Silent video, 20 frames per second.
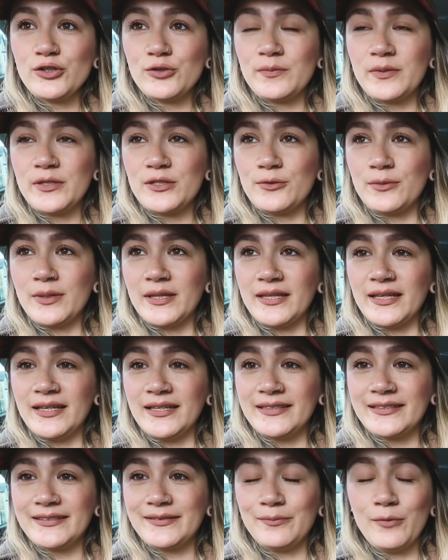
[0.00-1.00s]
should be doing
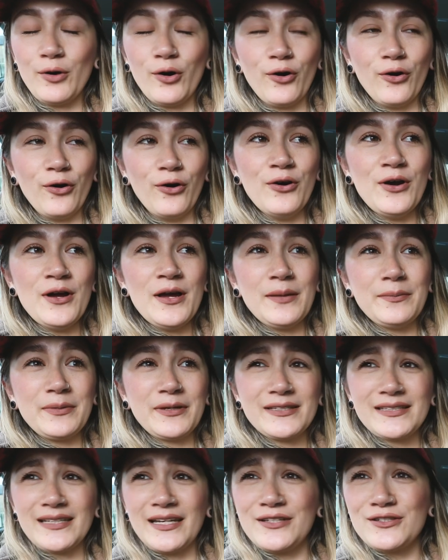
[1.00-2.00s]
this more
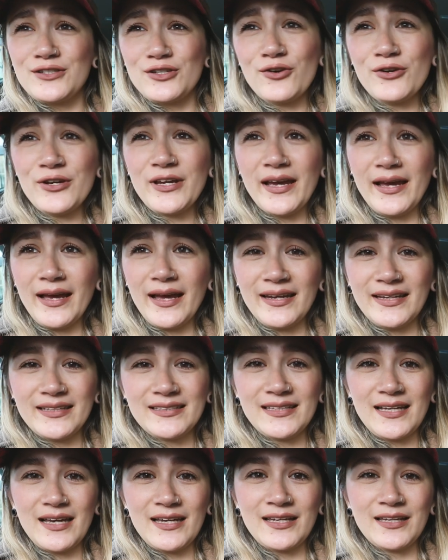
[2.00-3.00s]
because I enjoy it and
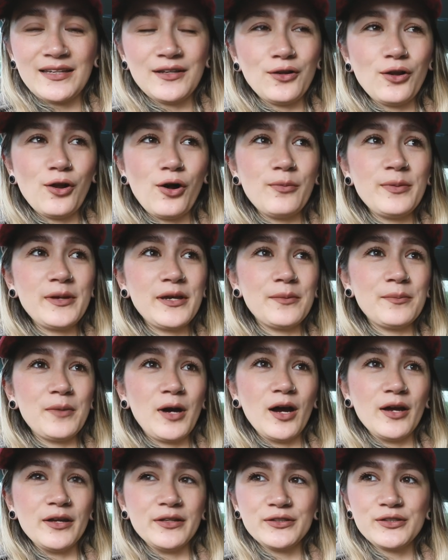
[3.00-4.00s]
it's like a little hobby of
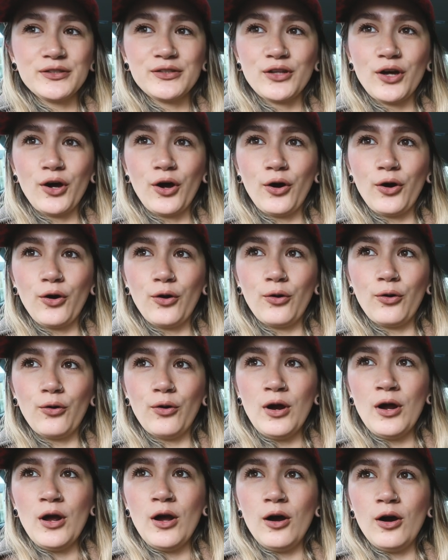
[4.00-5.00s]
mine,
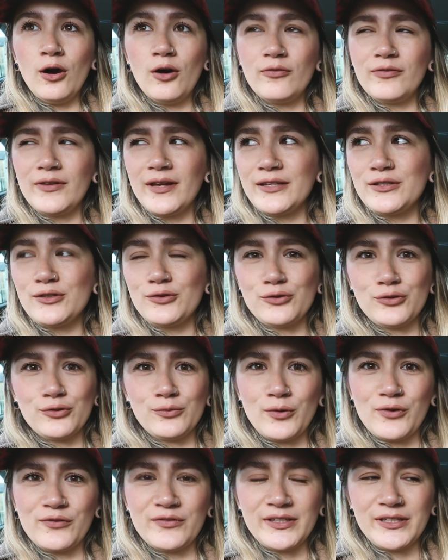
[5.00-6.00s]
so hopefully I
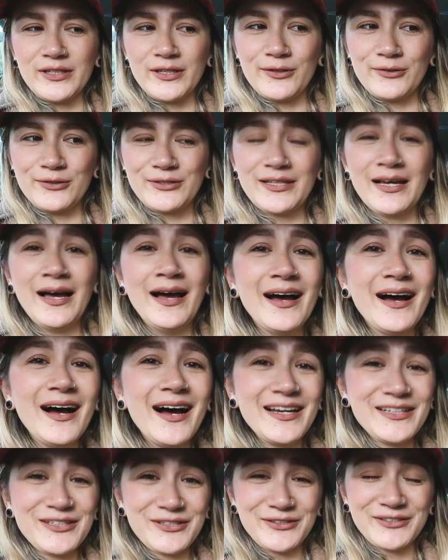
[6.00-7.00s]
do more videos.
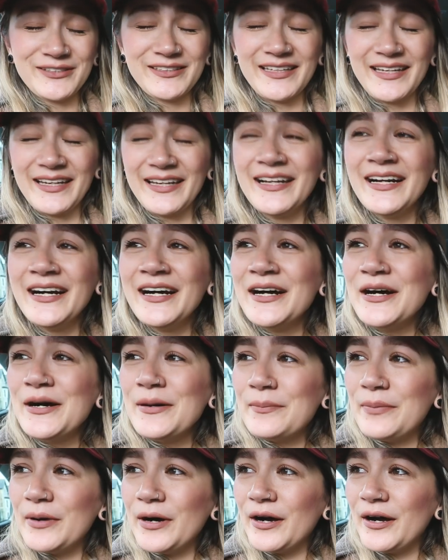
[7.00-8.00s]
I shall see.
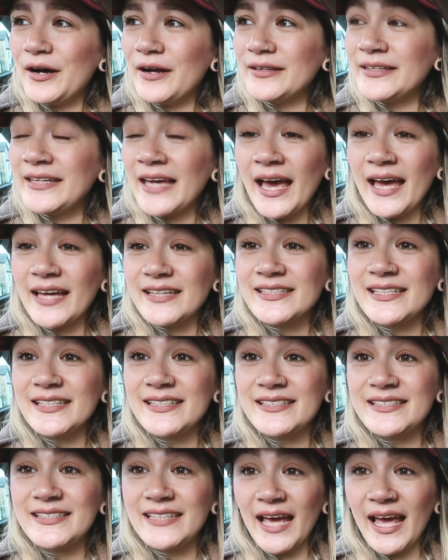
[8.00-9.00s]
But yeah,
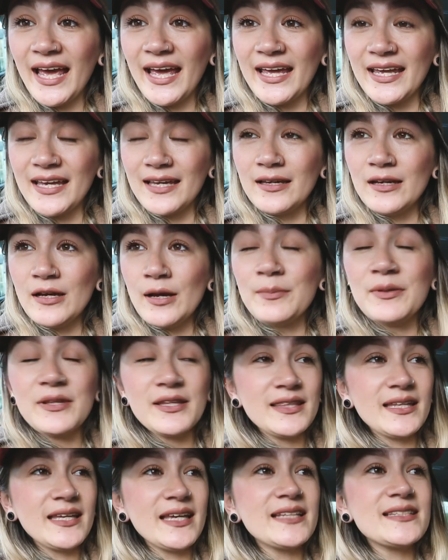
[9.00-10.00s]
today, but
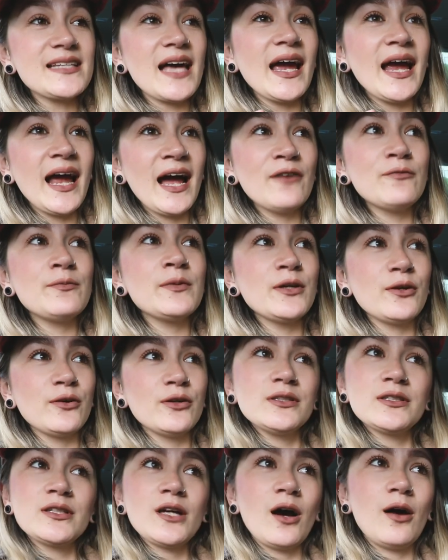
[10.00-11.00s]
the thing is, I have been
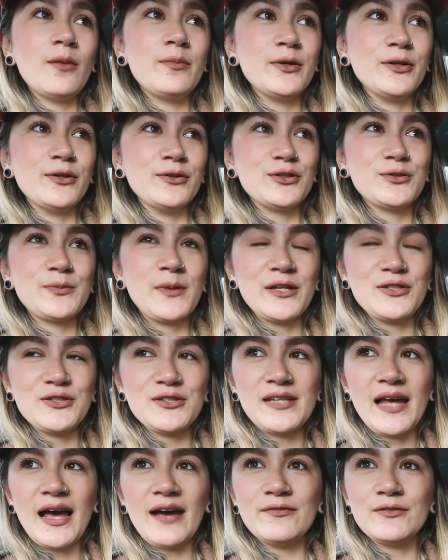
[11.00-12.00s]
going to Car Boots, but I
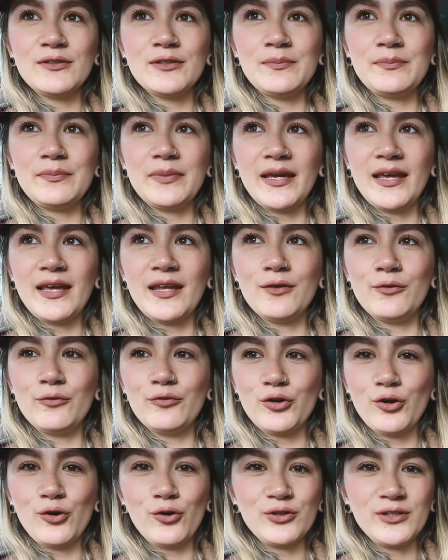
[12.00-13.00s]
just haven't been
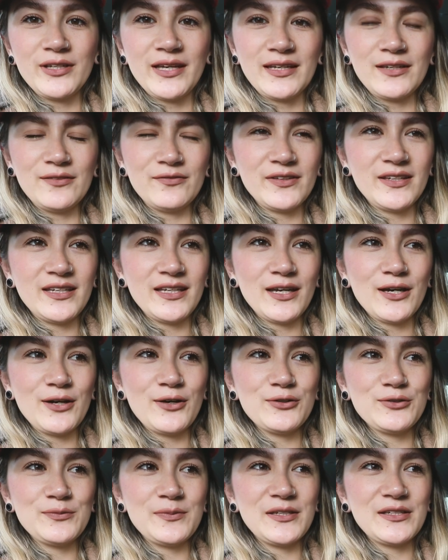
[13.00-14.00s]
recording any
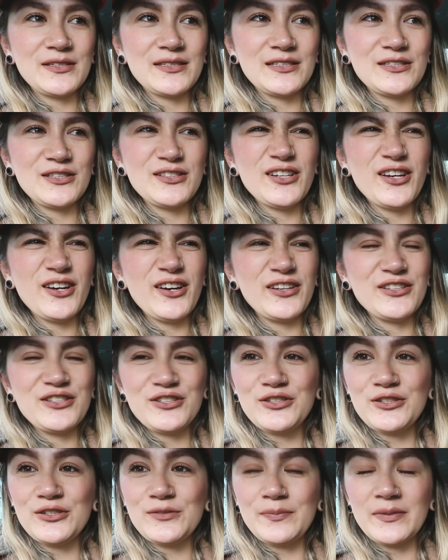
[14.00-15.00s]
videos because I don't know,
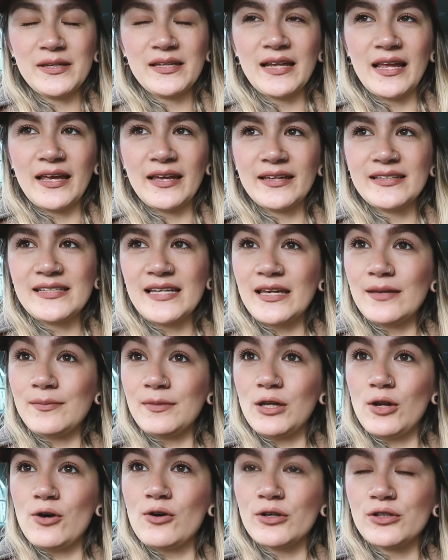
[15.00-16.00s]
it's just been like
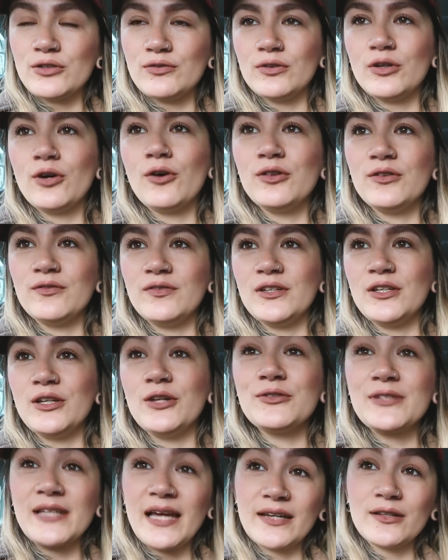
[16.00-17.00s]
taking me longer to record the
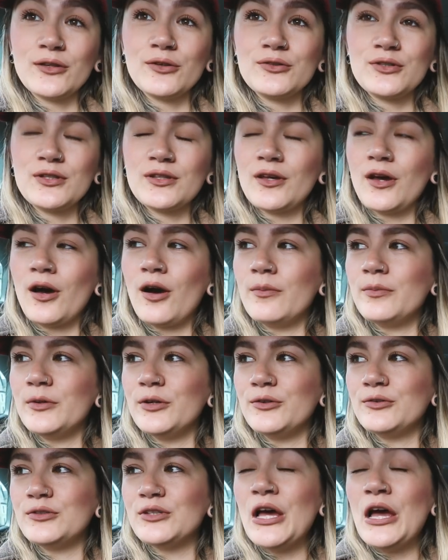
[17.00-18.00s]
videos and go to the Car
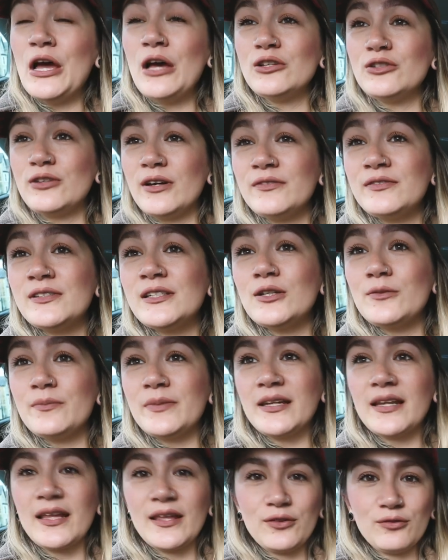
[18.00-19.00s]
Boots. So I've still
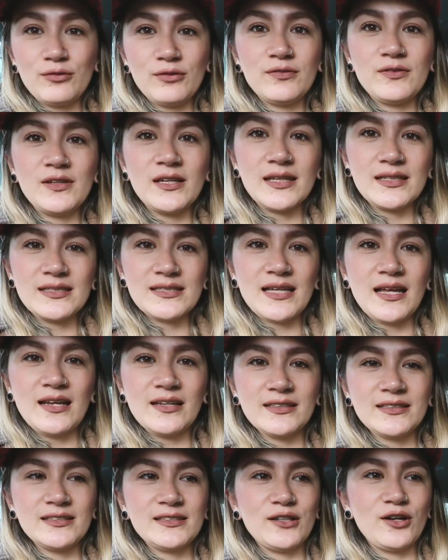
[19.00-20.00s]
been like thrifting and
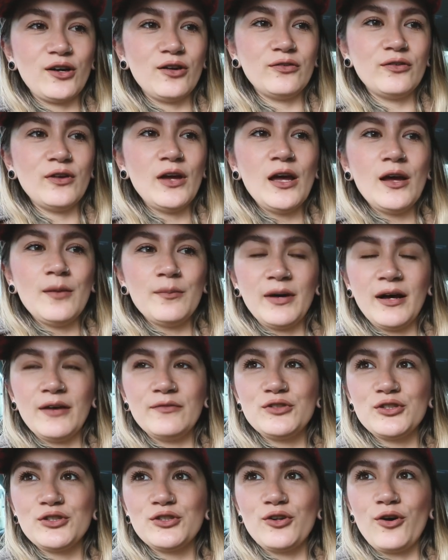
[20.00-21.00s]
selling stuff, but
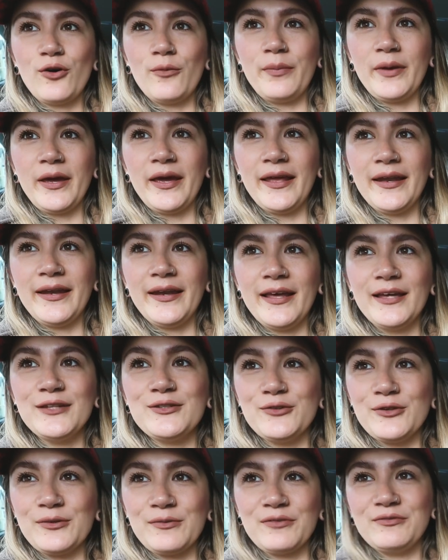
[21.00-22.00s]
I've just not been
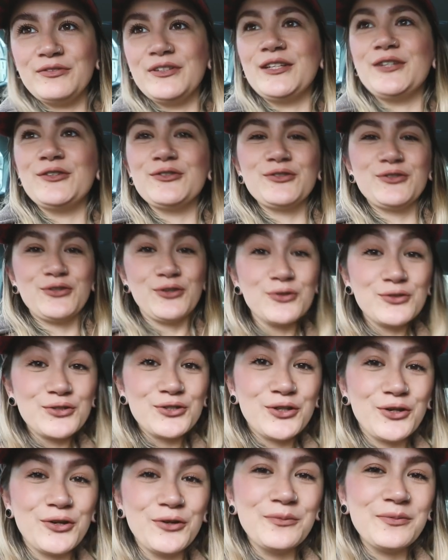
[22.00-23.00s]
doing my videos on
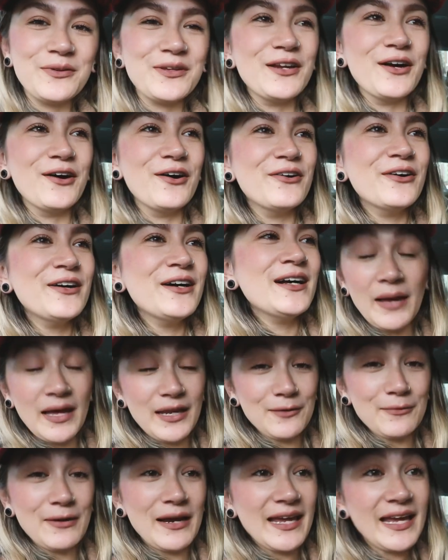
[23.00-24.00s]
YouTube, you know. But
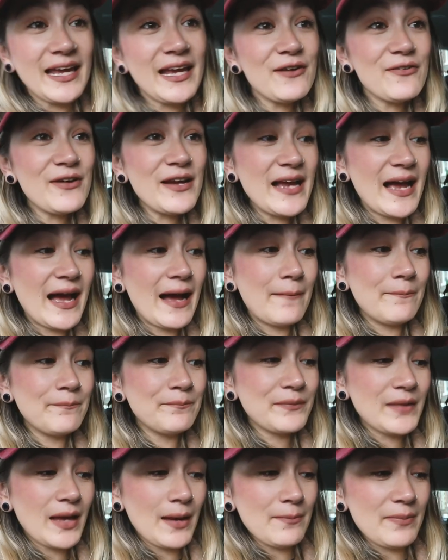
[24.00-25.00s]
anyway, here I
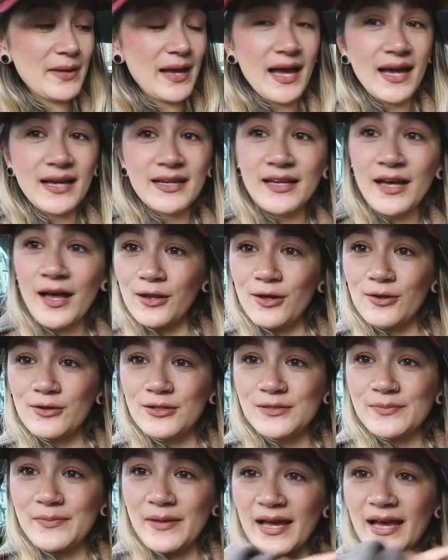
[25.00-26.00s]
am, I'm back.
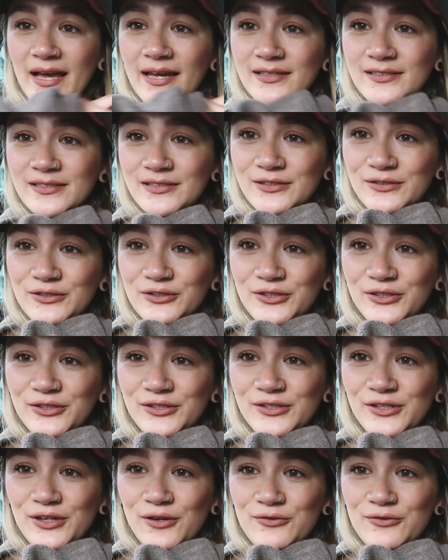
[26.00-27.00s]
Lola's back, she's just